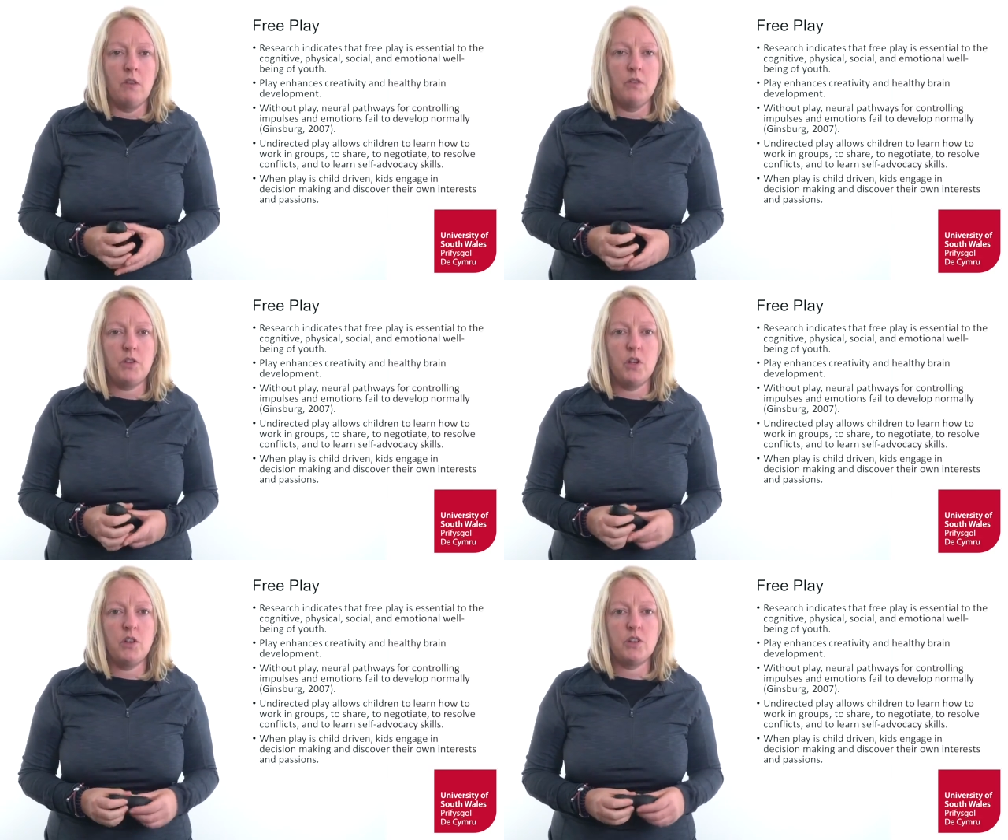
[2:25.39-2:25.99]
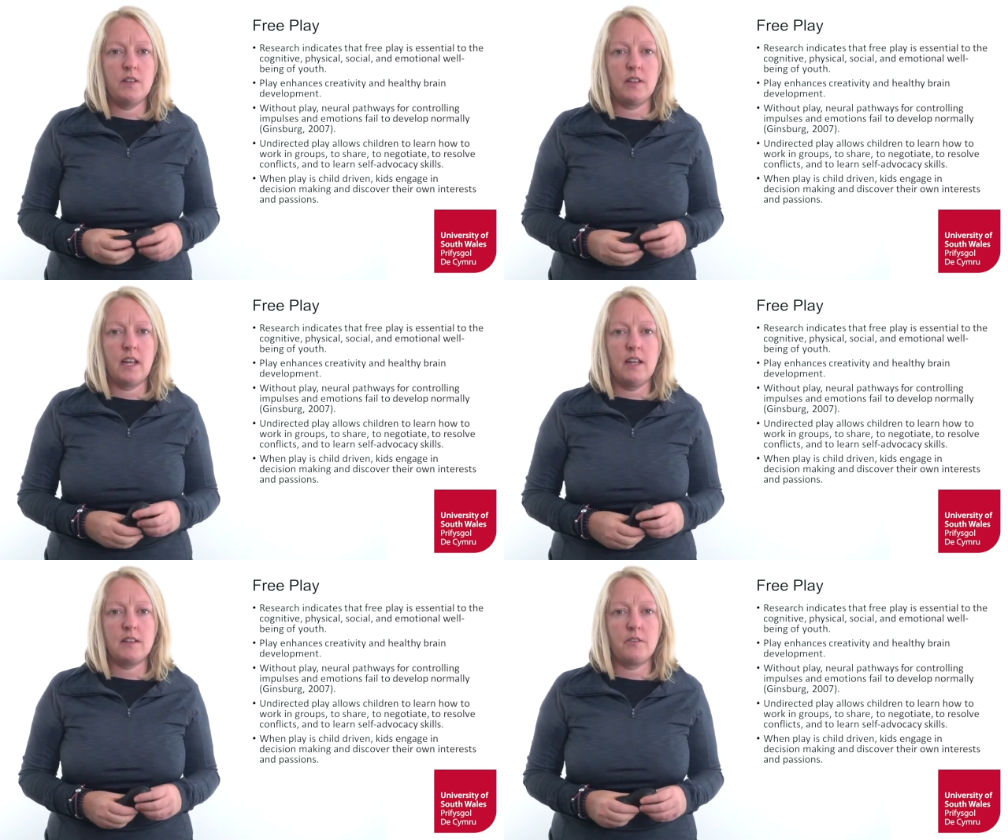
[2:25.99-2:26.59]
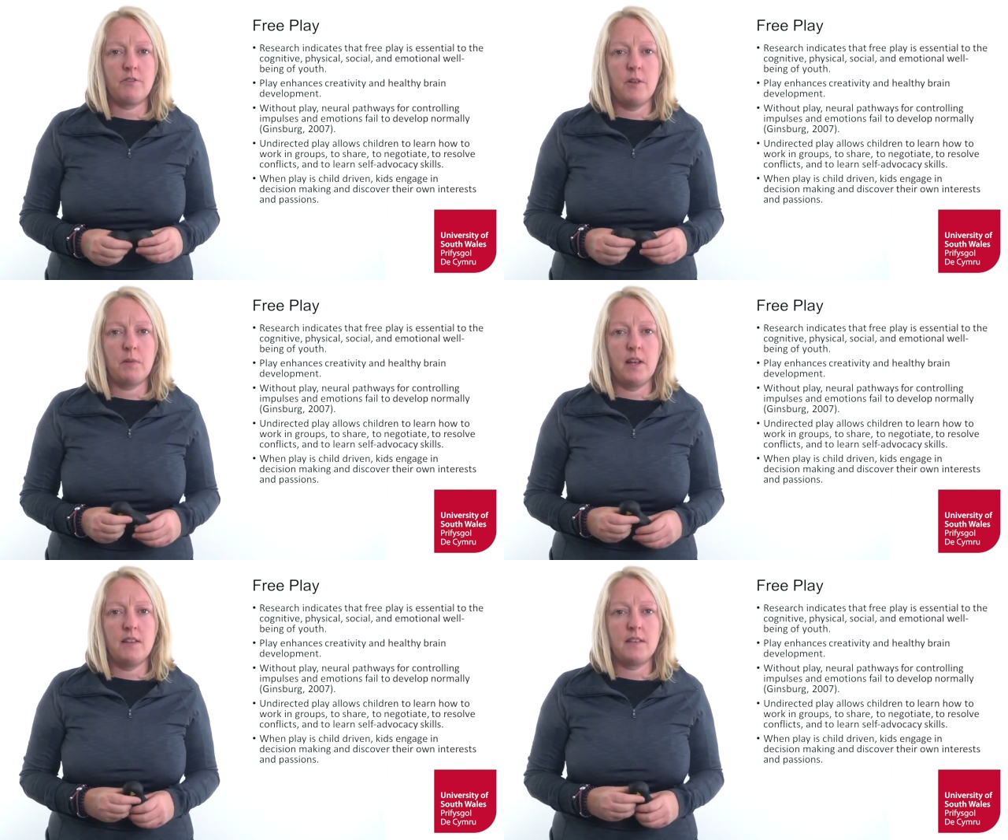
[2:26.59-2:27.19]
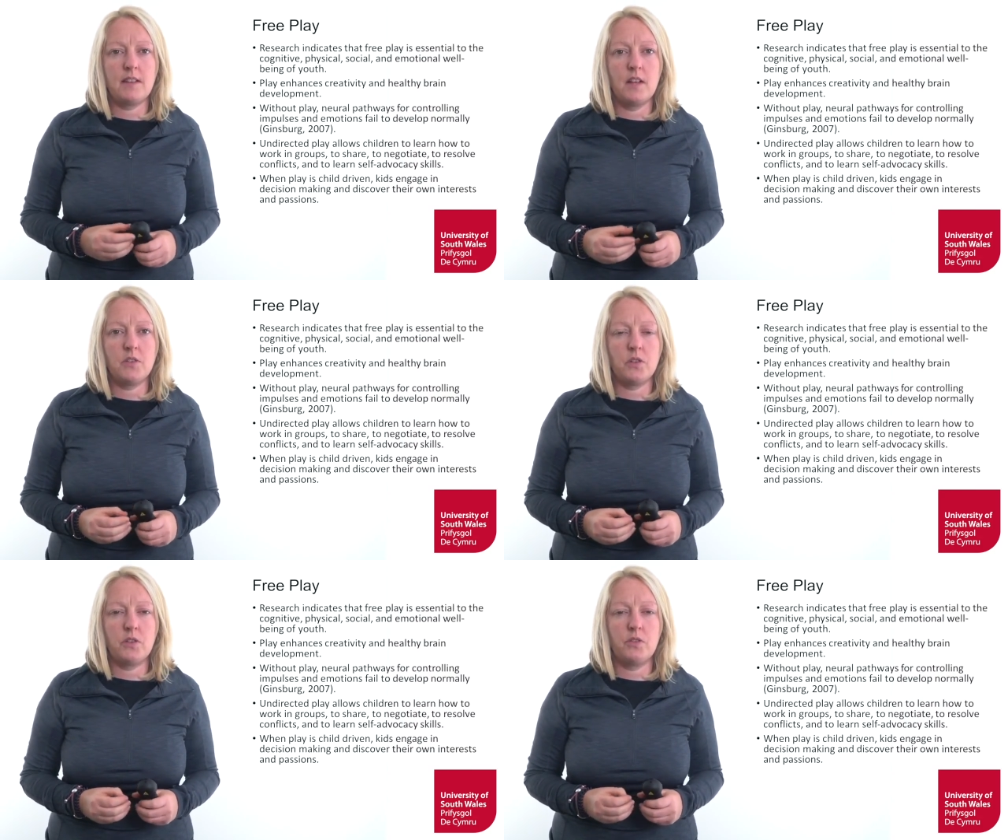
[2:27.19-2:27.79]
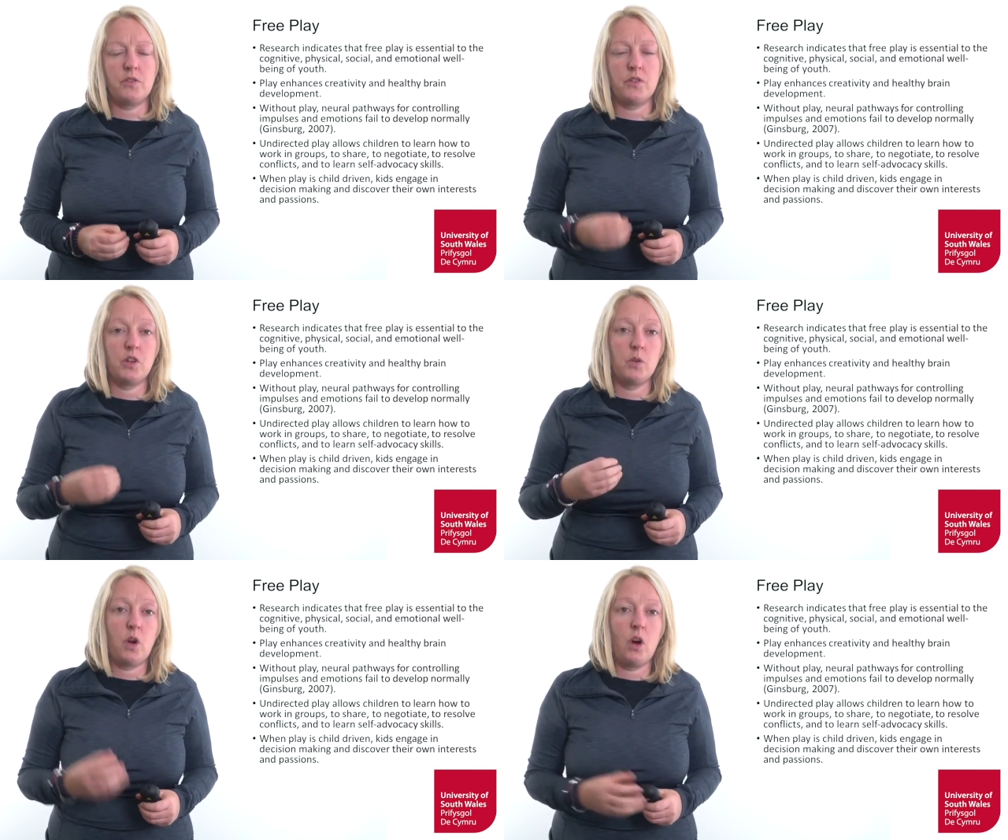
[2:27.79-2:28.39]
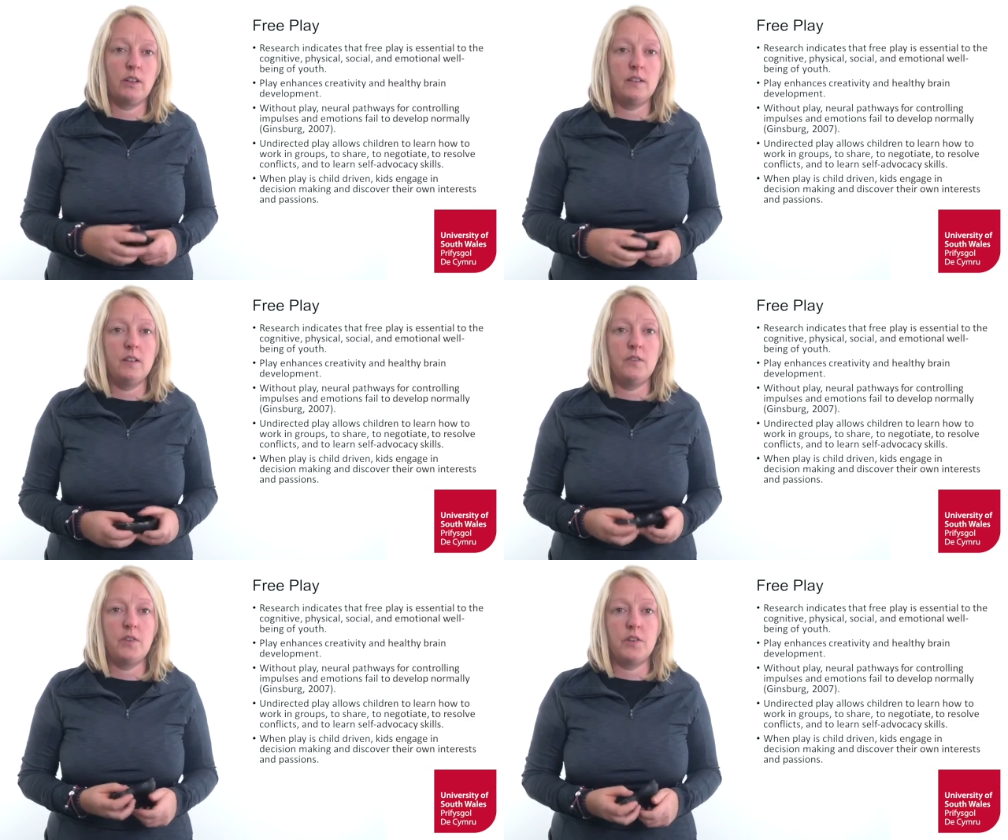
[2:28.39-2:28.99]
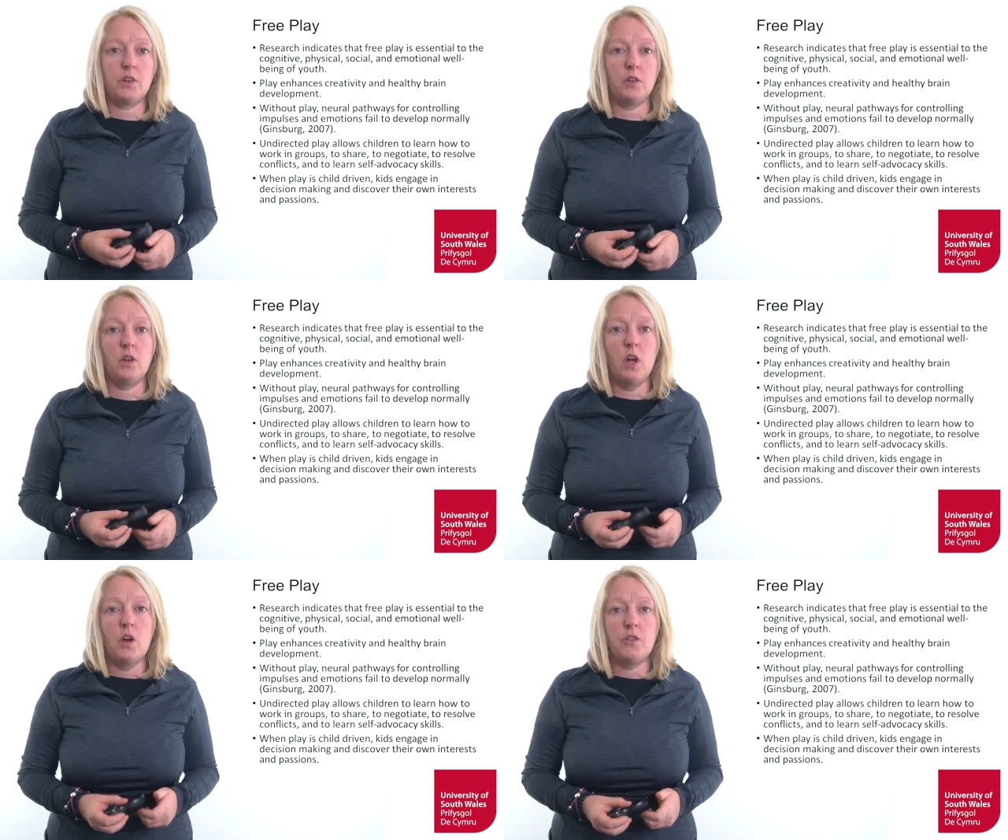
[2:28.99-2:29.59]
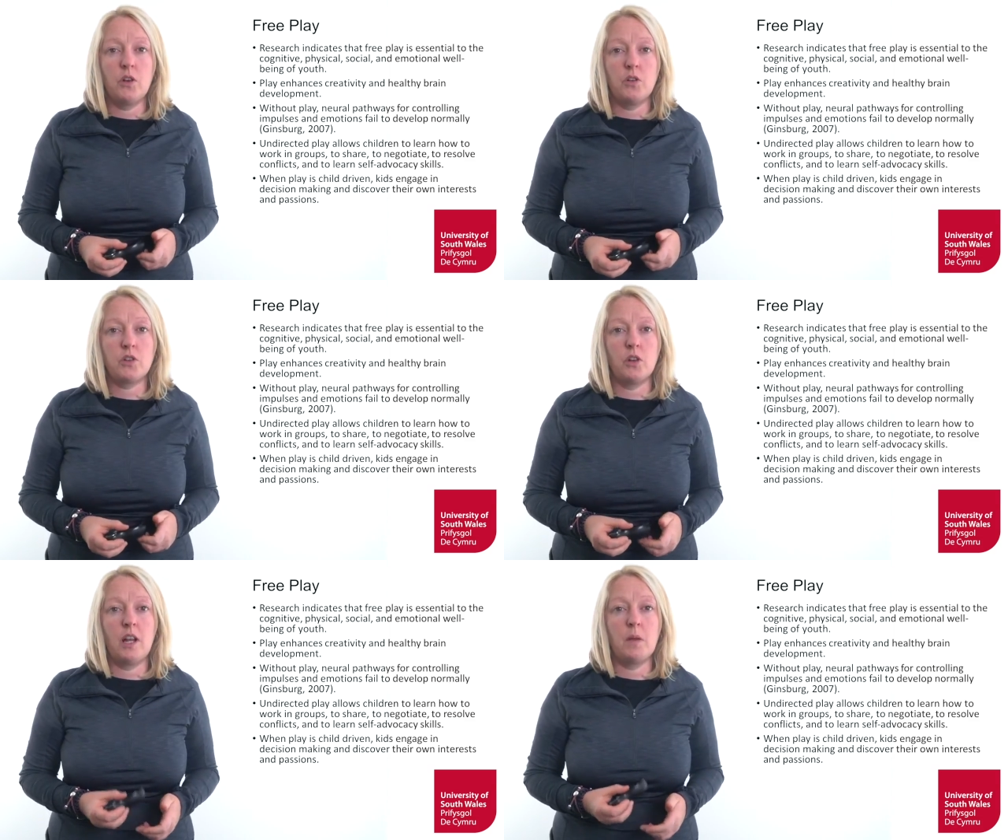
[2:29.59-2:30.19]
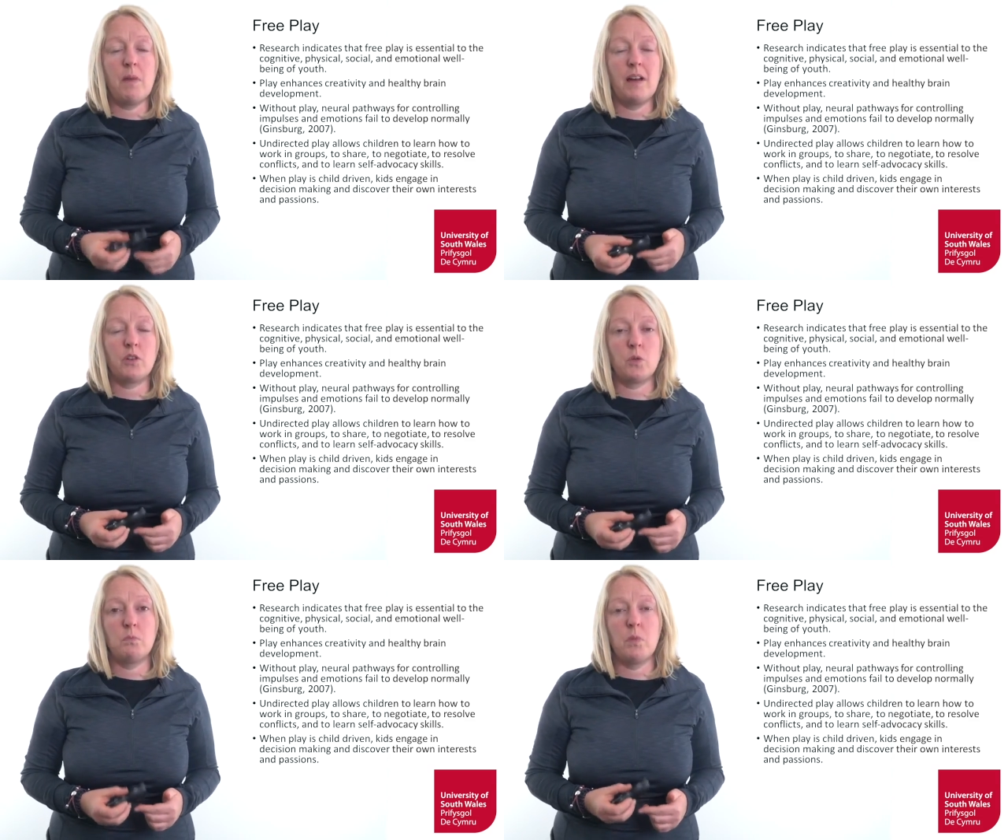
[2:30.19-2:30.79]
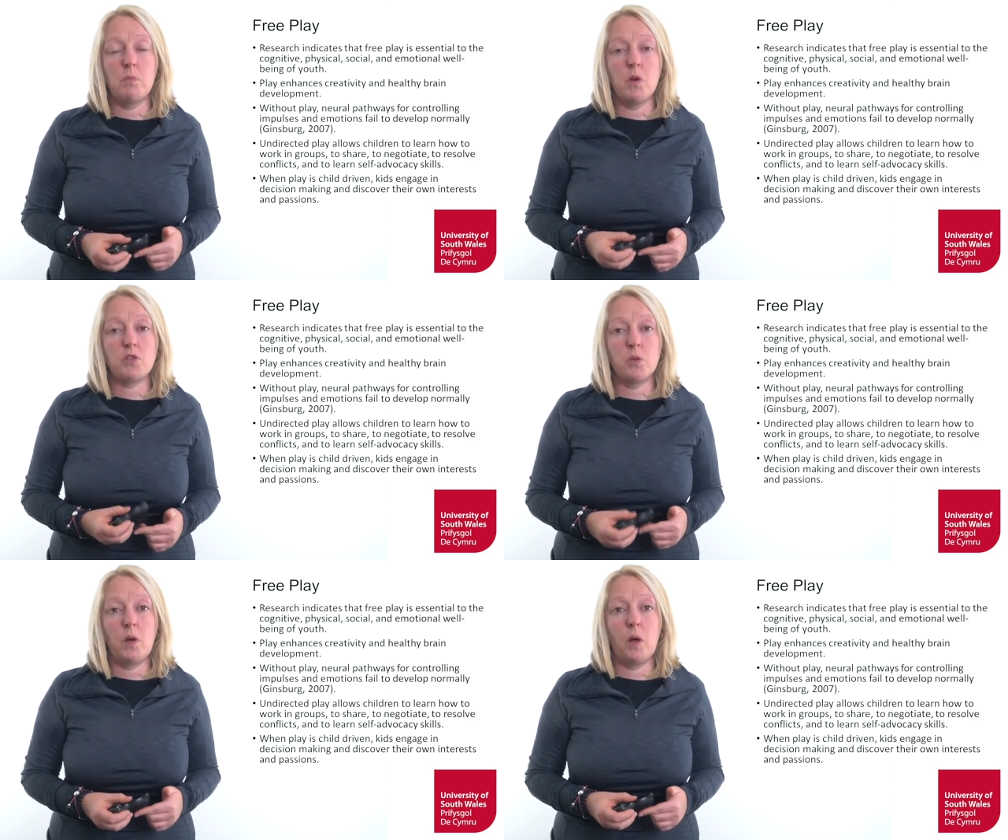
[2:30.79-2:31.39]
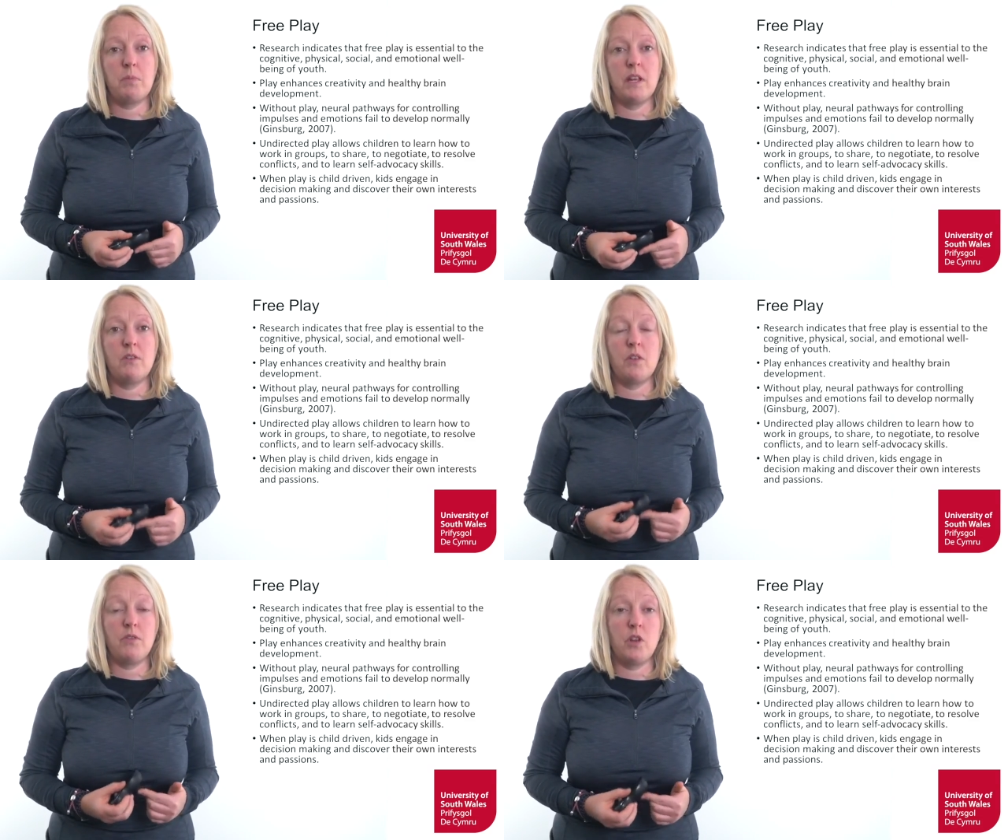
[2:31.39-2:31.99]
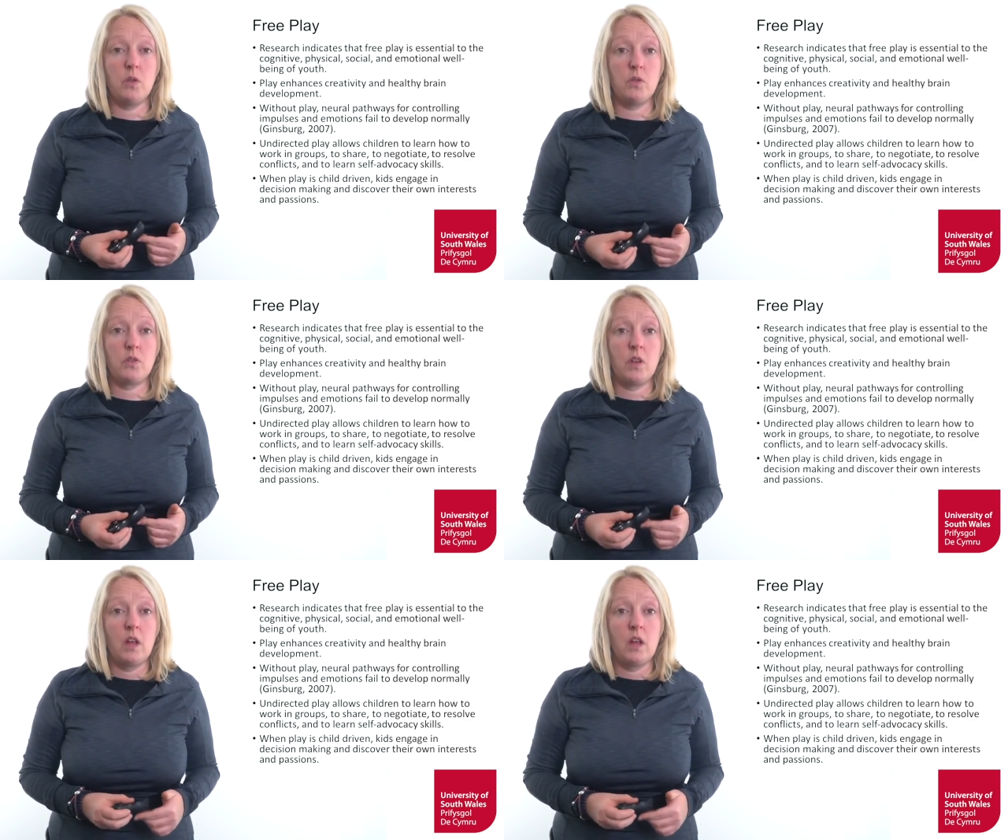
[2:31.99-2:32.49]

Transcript: Research indicates that free play is essential to cognitive, physical, social and emotional well-being of youth